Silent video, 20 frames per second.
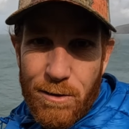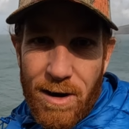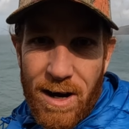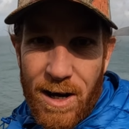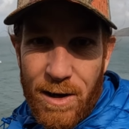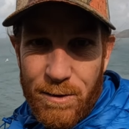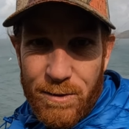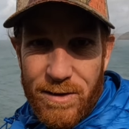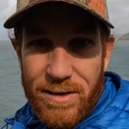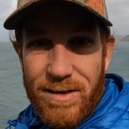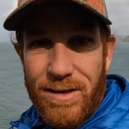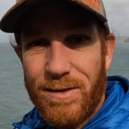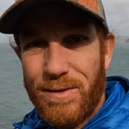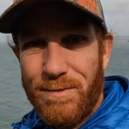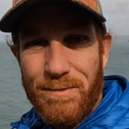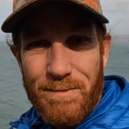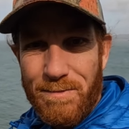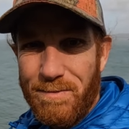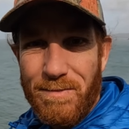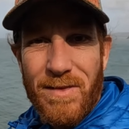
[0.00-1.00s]
around,
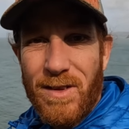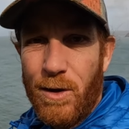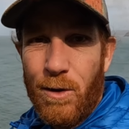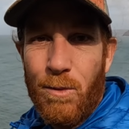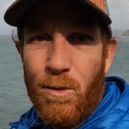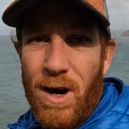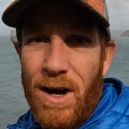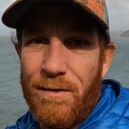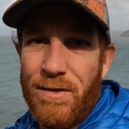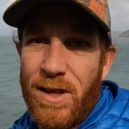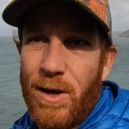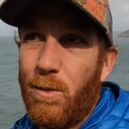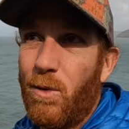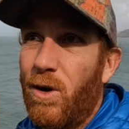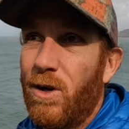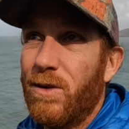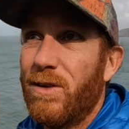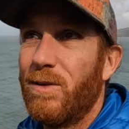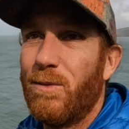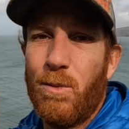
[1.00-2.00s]
doing whatever they
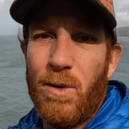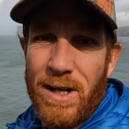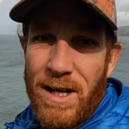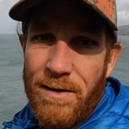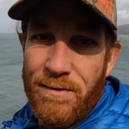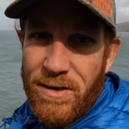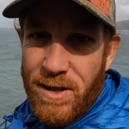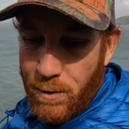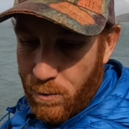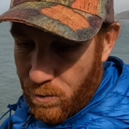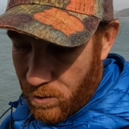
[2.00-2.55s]
want, whenever they